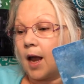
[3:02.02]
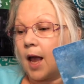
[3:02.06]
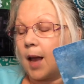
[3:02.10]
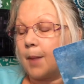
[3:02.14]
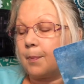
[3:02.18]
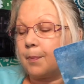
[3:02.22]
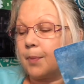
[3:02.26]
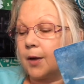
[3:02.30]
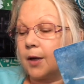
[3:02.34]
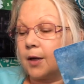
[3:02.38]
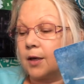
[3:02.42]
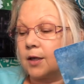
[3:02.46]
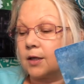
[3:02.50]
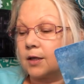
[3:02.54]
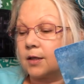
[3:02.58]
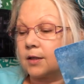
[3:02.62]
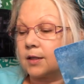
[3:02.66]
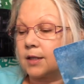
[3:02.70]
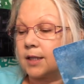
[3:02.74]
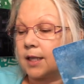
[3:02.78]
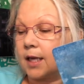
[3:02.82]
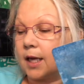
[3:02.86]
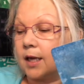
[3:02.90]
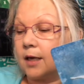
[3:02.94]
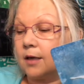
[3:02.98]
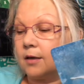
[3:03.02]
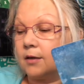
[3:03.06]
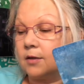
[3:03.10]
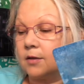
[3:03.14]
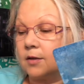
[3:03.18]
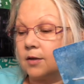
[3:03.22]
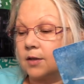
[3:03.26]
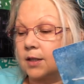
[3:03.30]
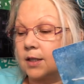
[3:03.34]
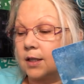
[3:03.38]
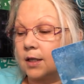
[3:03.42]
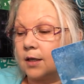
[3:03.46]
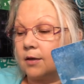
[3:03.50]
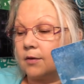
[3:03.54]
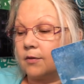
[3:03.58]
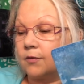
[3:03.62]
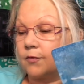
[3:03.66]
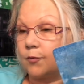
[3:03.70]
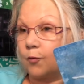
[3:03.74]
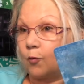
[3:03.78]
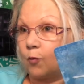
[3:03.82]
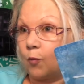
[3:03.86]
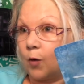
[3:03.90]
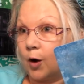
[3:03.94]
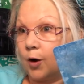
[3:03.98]
epic tales
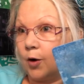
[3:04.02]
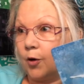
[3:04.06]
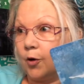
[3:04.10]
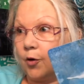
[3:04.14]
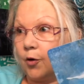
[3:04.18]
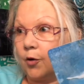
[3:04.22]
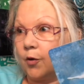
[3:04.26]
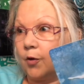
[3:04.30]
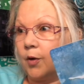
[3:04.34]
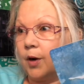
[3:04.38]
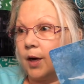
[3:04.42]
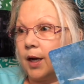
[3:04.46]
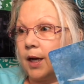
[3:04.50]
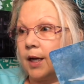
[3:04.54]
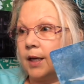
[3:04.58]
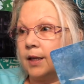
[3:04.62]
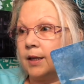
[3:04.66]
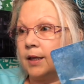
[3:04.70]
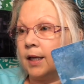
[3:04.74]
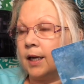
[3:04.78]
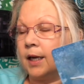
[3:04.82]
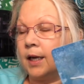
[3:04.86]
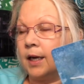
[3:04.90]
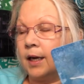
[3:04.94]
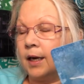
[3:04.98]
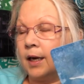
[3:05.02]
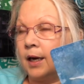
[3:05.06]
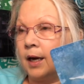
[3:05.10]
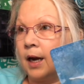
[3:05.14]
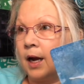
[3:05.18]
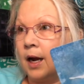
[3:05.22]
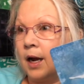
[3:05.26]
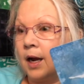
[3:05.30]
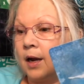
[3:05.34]
of woe, and then